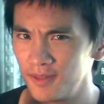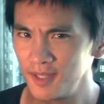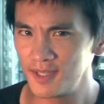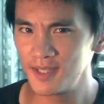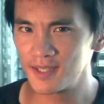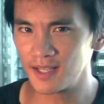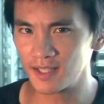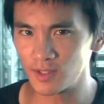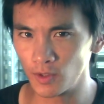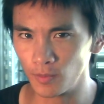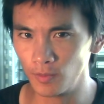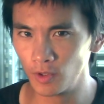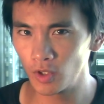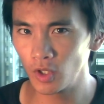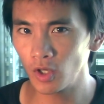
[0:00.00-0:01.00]
This is Alexandre
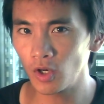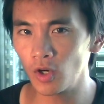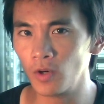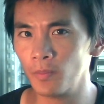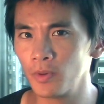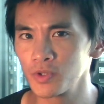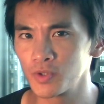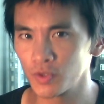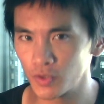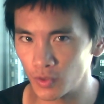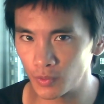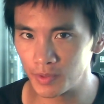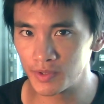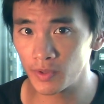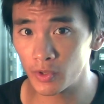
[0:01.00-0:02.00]
Maurer, a
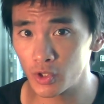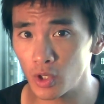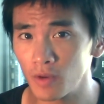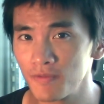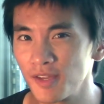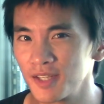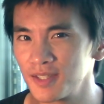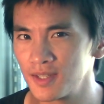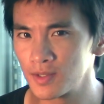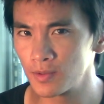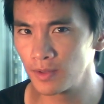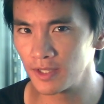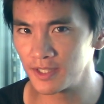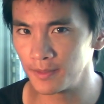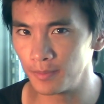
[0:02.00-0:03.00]
postdoctoral researcher of the I C
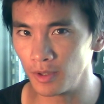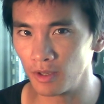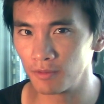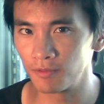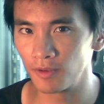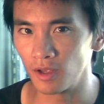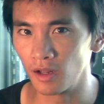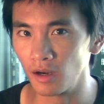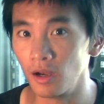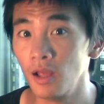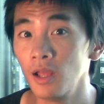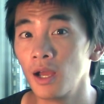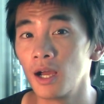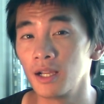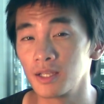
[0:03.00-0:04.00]
School at E P F L.
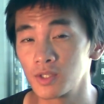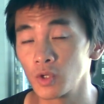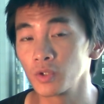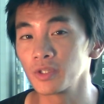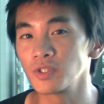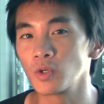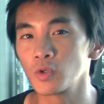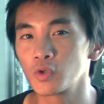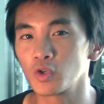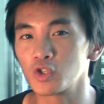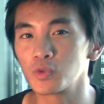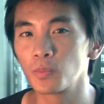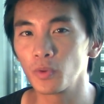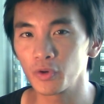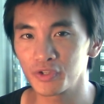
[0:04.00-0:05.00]
Alexandre is also
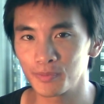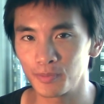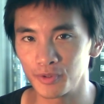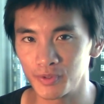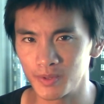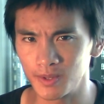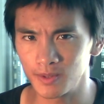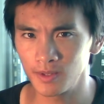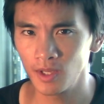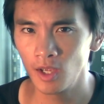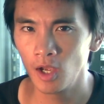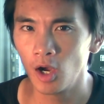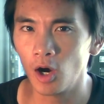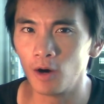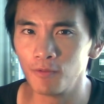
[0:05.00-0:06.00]
spokesperson
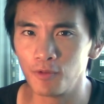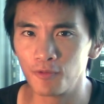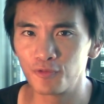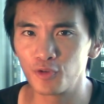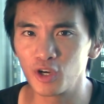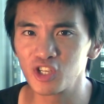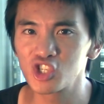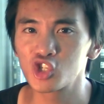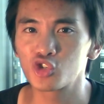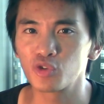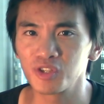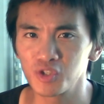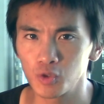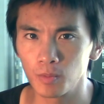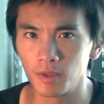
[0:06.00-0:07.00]
of the French
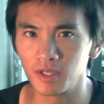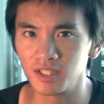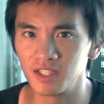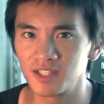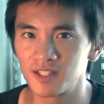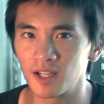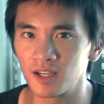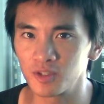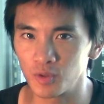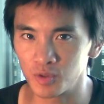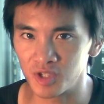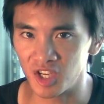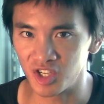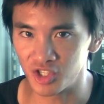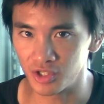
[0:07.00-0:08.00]
Transhumanist
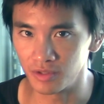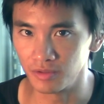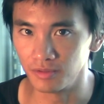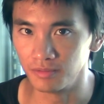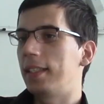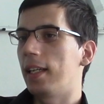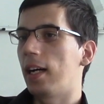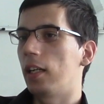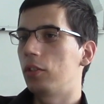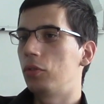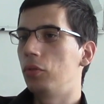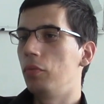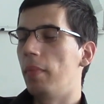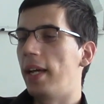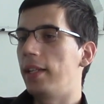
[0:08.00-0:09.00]
Association. There are
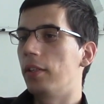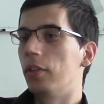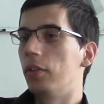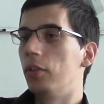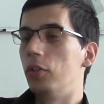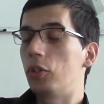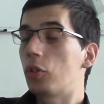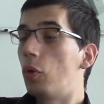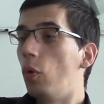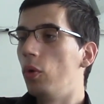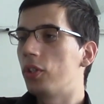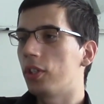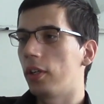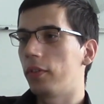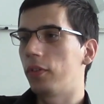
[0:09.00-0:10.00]
two main uh,
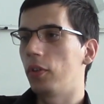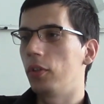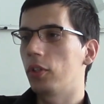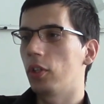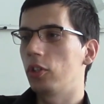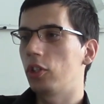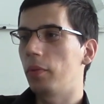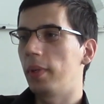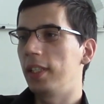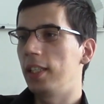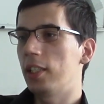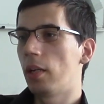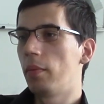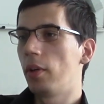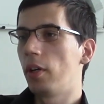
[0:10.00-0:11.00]
schools of uh,
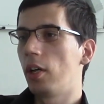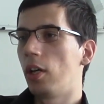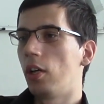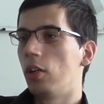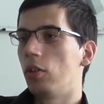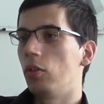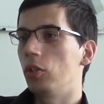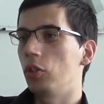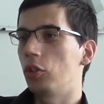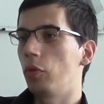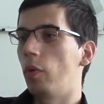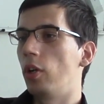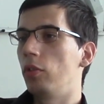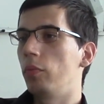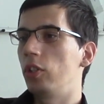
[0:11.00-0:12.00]
transhumanism. The
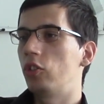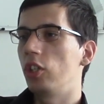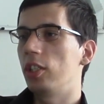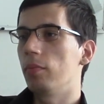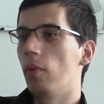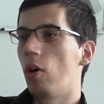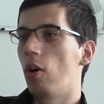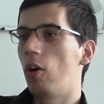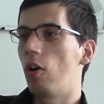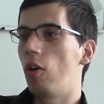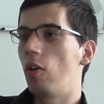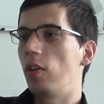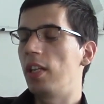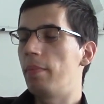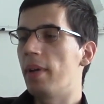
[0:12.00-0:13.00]
one which is
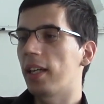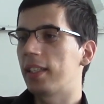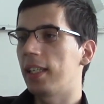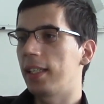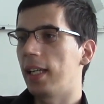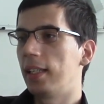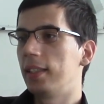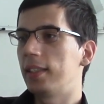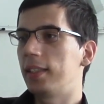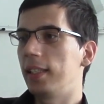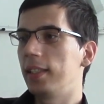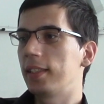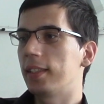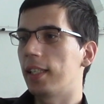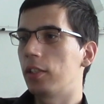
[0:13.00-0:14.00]
more uh, libertarian
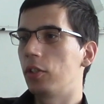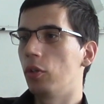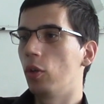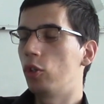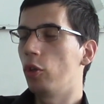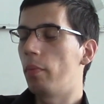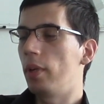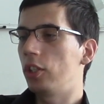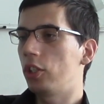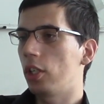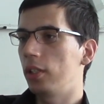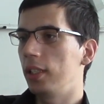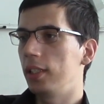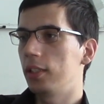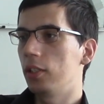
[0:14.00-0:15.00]
thinks that uh,
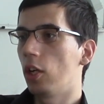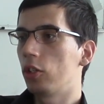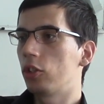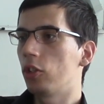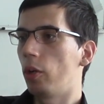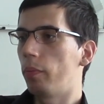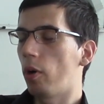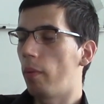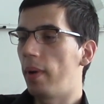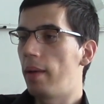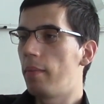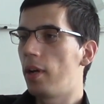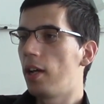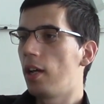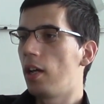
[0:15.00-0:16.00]
automation is not a
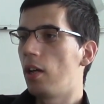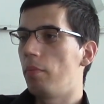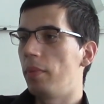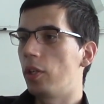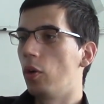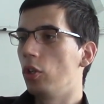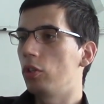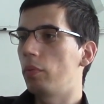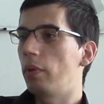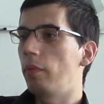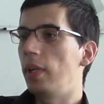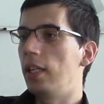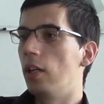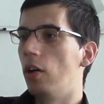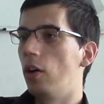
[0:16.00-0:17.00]
problem because we
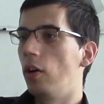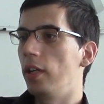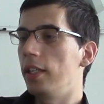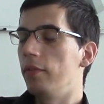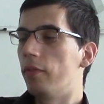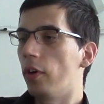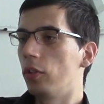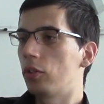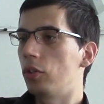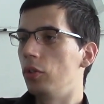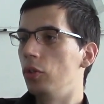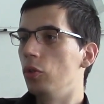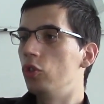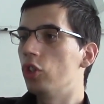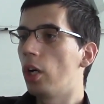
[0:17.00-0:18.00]
will uh, invent a
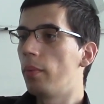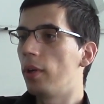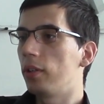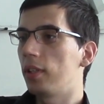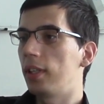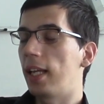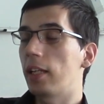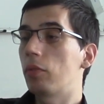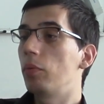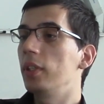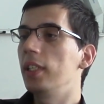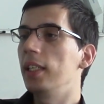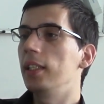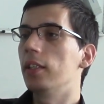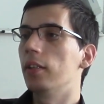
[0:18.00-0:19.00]
new job like we
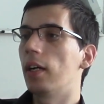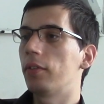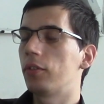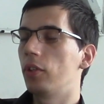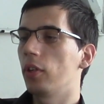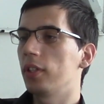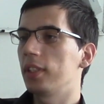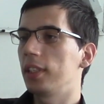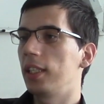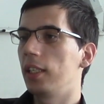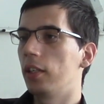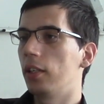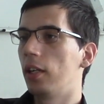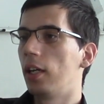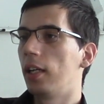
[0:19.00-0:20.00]
did after
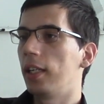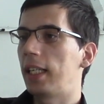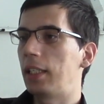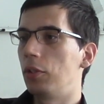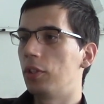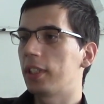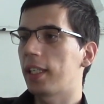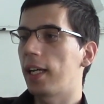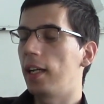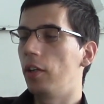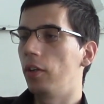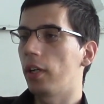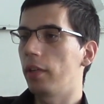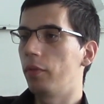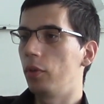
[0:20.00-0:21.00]
the uh,
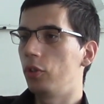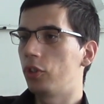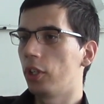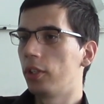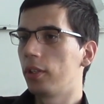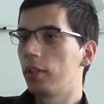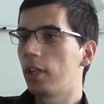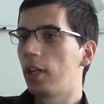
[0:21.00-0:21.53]
Industrial Revolution.